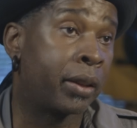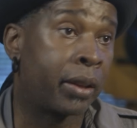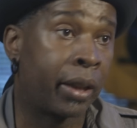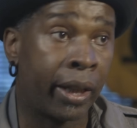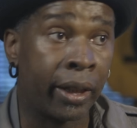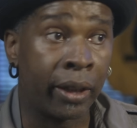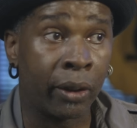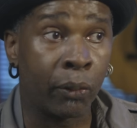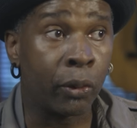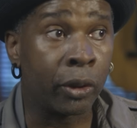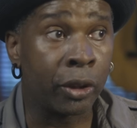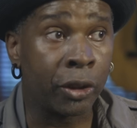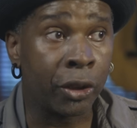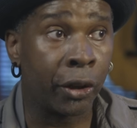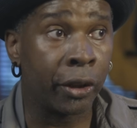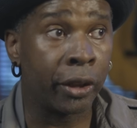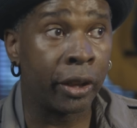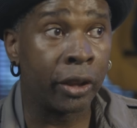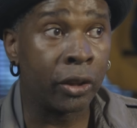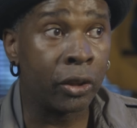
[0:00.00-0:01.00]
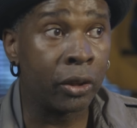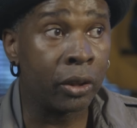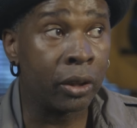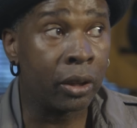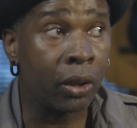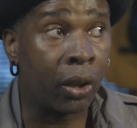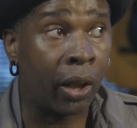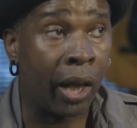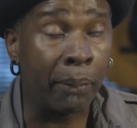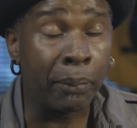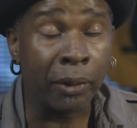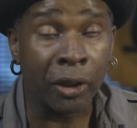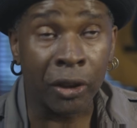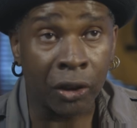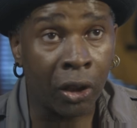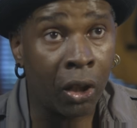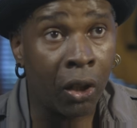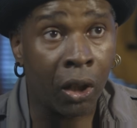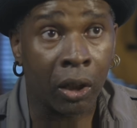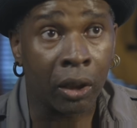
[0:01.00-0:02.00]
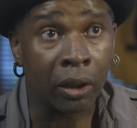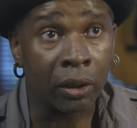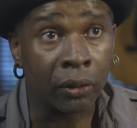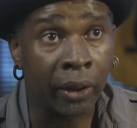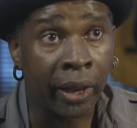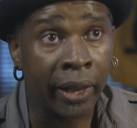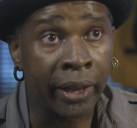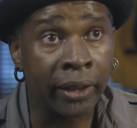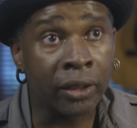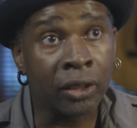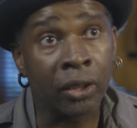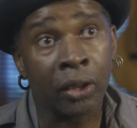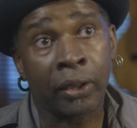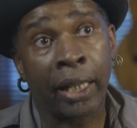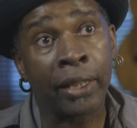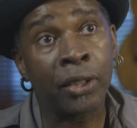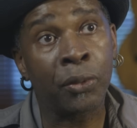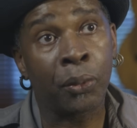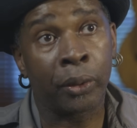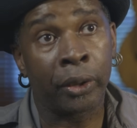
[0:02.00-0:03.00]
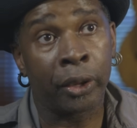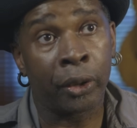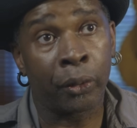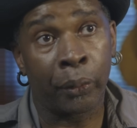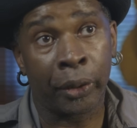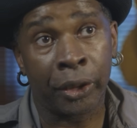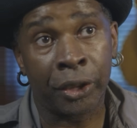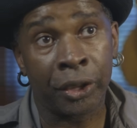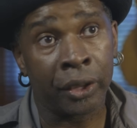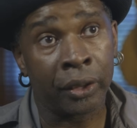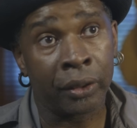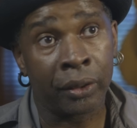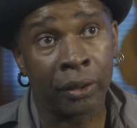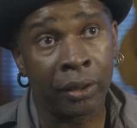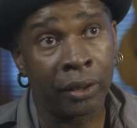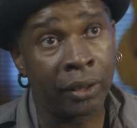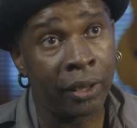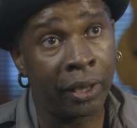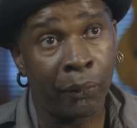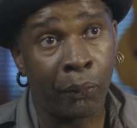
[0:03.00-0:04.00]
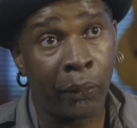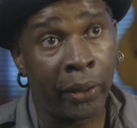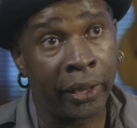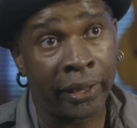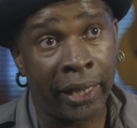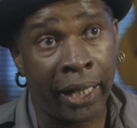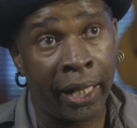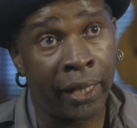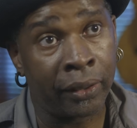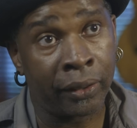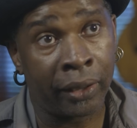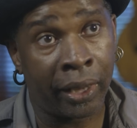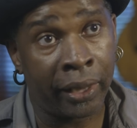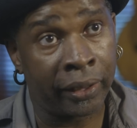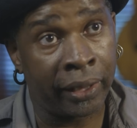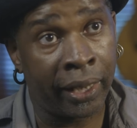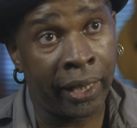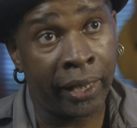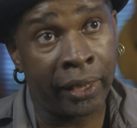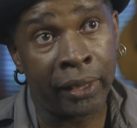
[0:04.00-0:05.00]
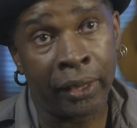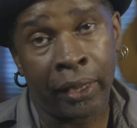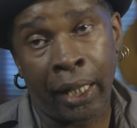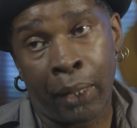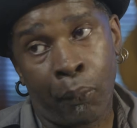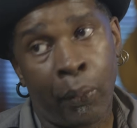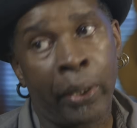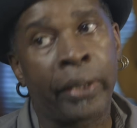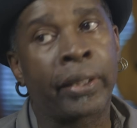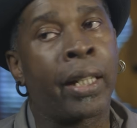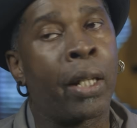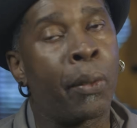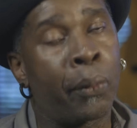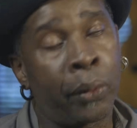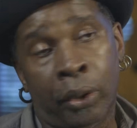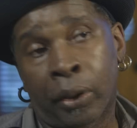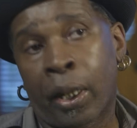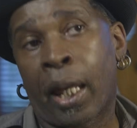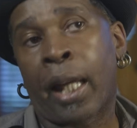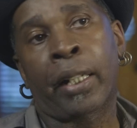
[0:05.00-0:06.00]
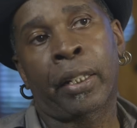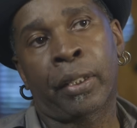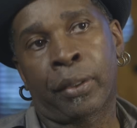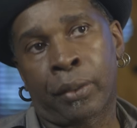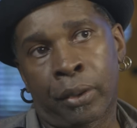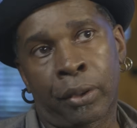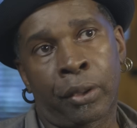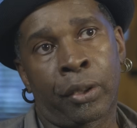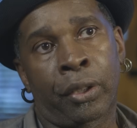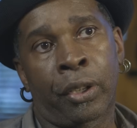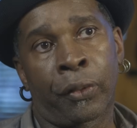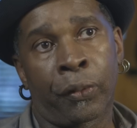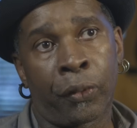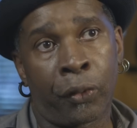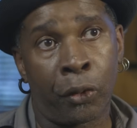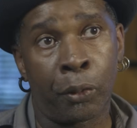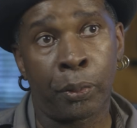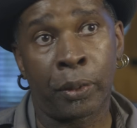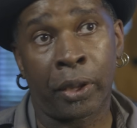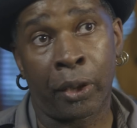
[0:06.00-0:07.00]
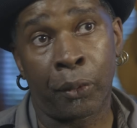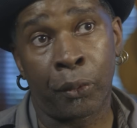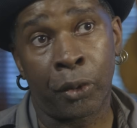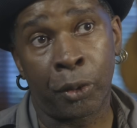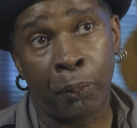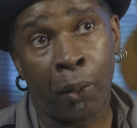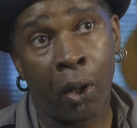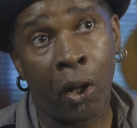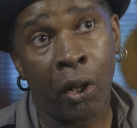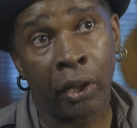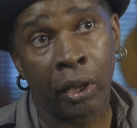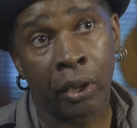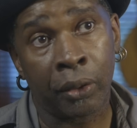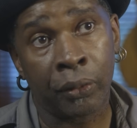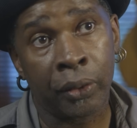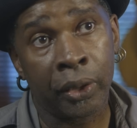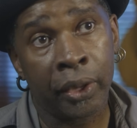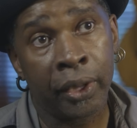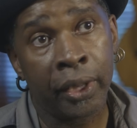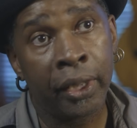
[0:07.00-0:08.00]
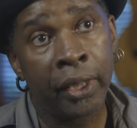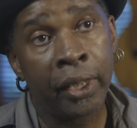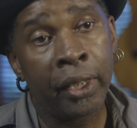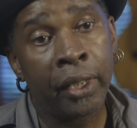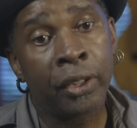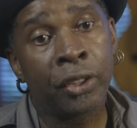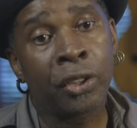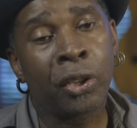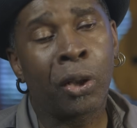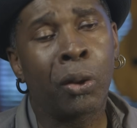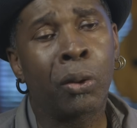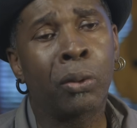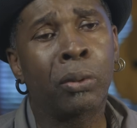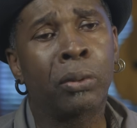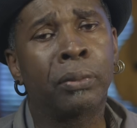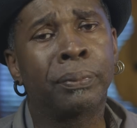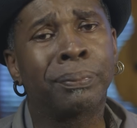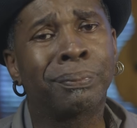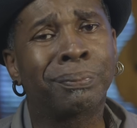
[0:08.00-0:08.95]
it would turn into, I'm the star, right? So that's what Little Richard, it went down like that, and that went down with a lot of different groups that he was part of. So